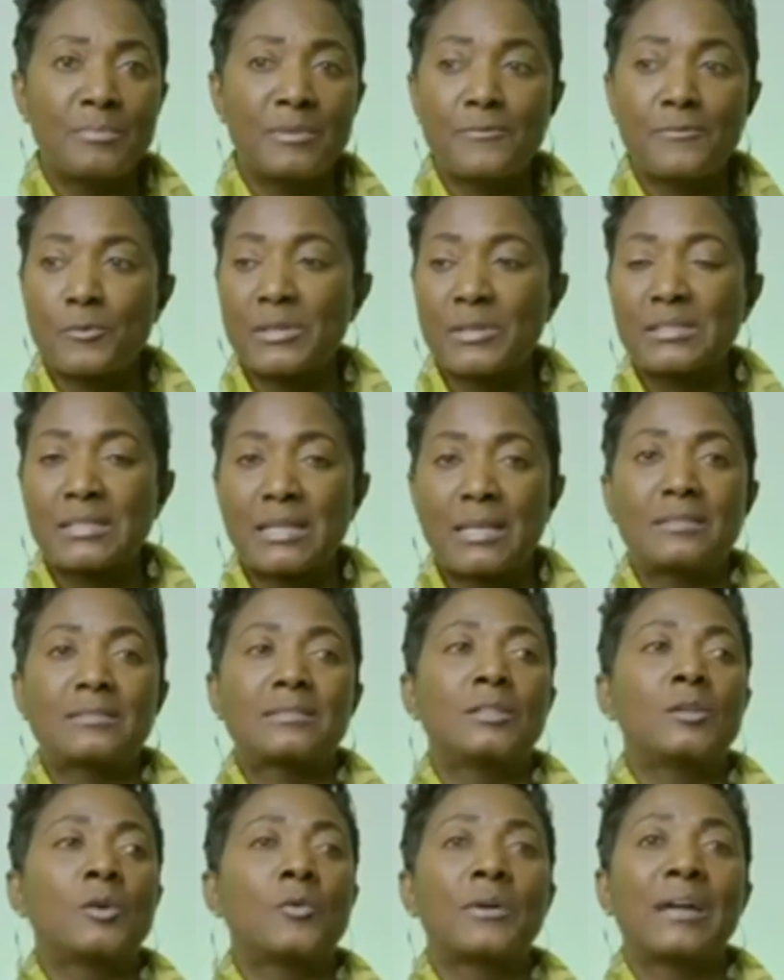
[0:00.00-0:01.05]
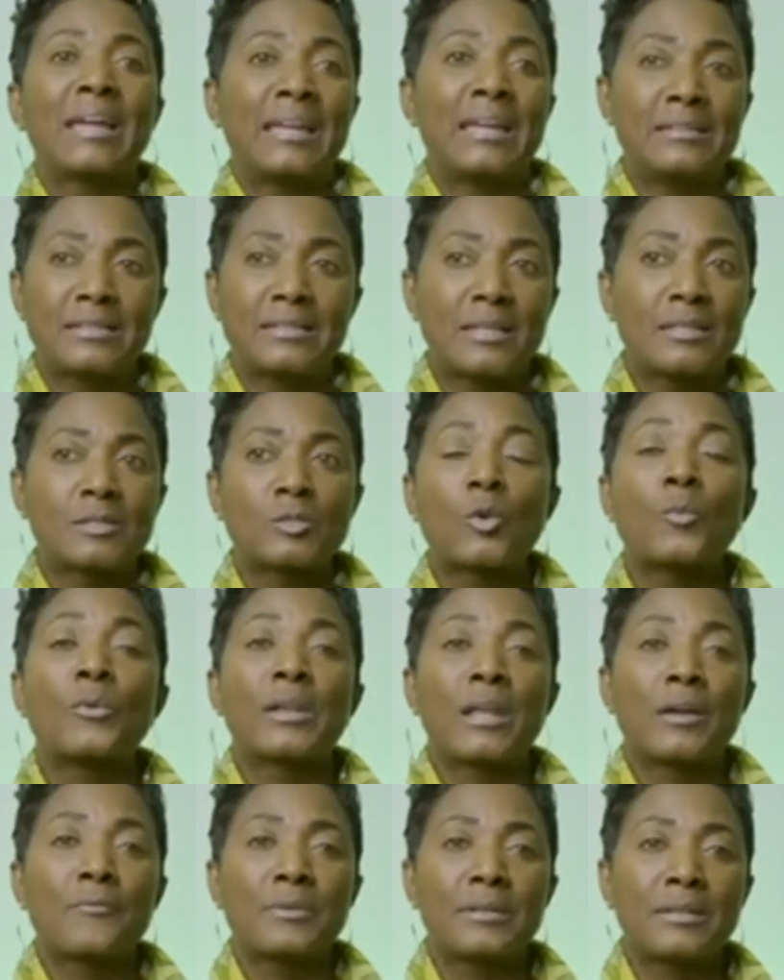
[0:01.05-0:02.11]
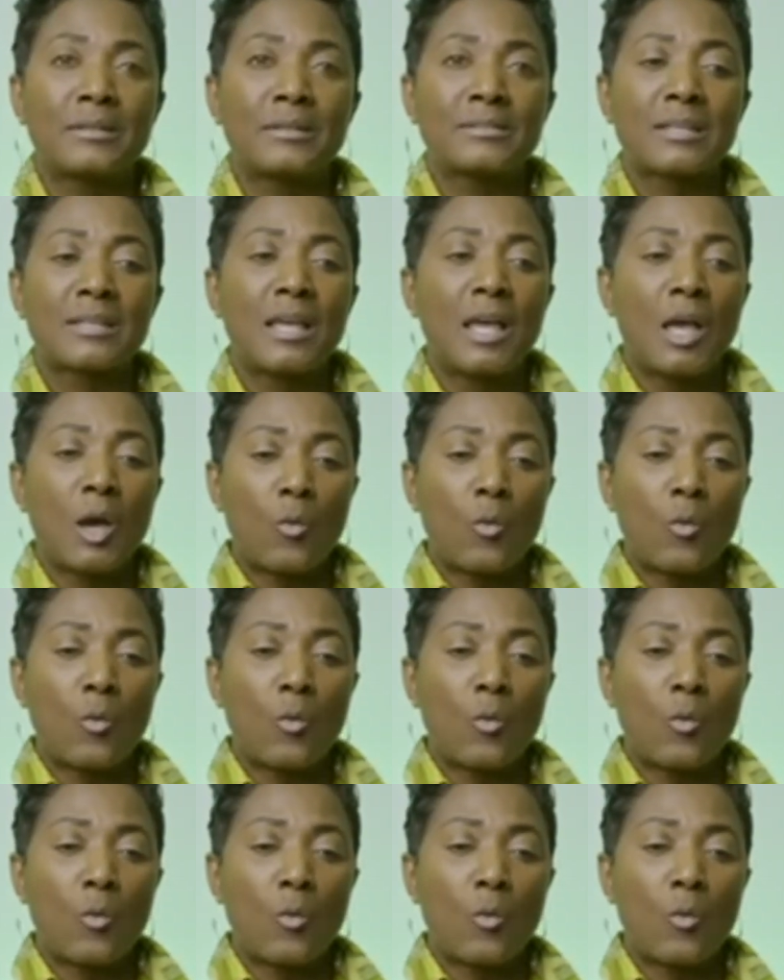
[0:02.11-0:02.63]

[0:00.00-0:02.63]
before testing or a test or whatever it is.